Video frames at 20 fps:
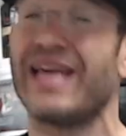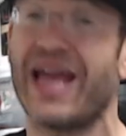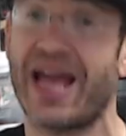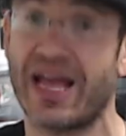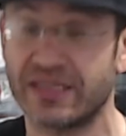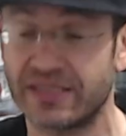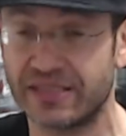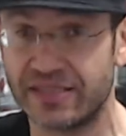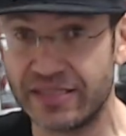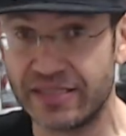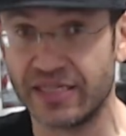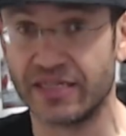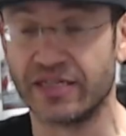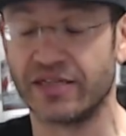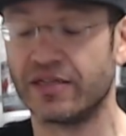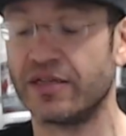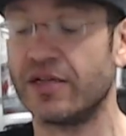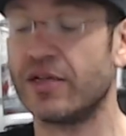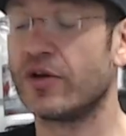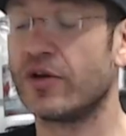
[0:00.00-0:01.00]
ass
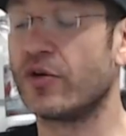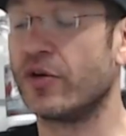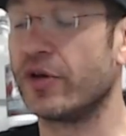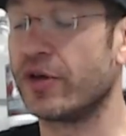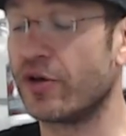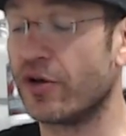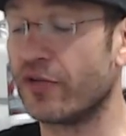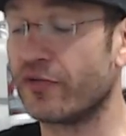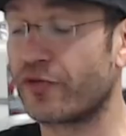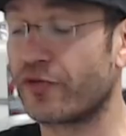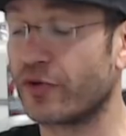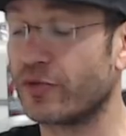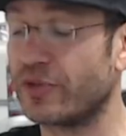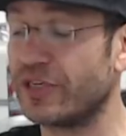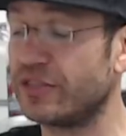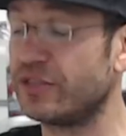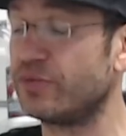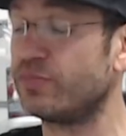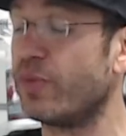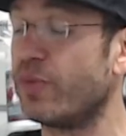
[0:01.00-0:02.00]
deal going on for
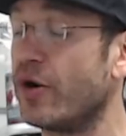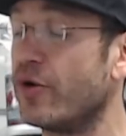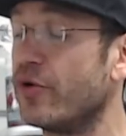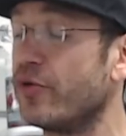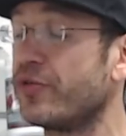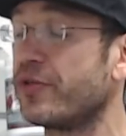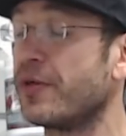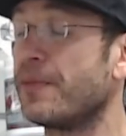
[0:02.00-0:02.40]
these both